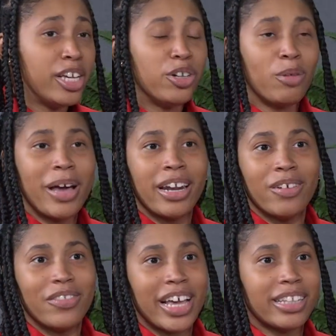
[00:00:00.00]
no matter
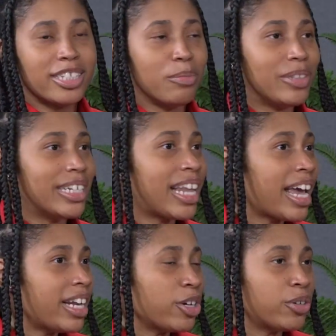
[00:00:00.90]
if that's something
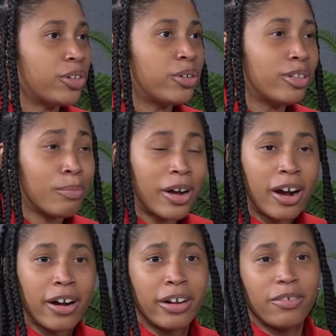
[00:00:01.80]
light, a granola
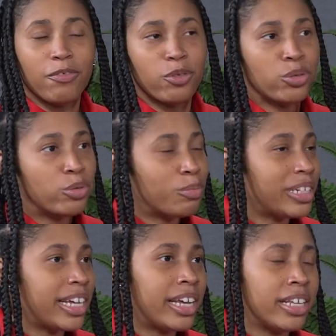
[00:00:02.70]
bar, fruit,
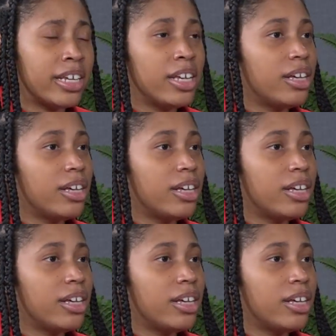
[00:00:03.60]
banana,